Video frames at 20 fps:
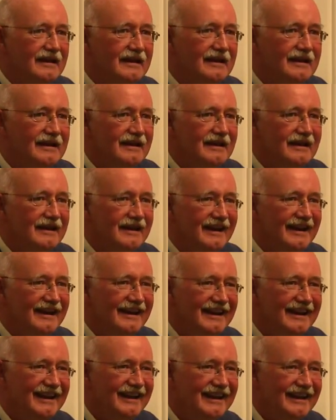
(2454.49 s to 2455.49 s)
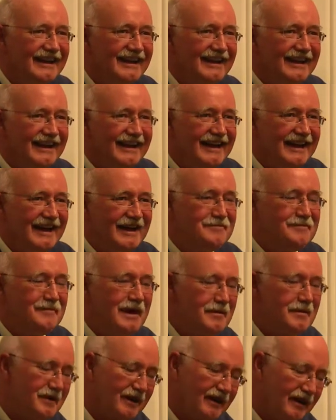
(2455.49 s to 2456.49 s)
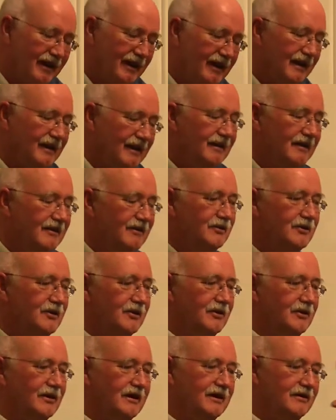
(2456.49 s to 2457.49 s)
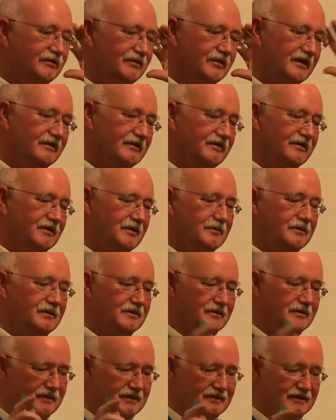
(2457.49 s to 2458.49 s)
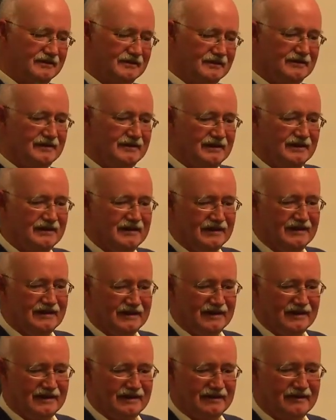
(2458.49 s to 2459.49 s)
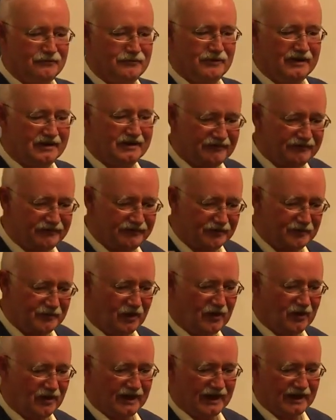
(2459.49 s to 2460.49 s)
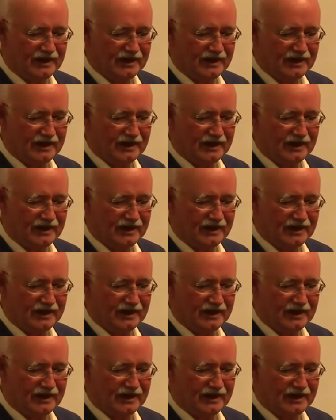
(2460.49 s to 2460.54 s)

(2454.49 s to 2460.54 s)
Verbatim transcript: uh, and maybe, you know, if, if you were reading from all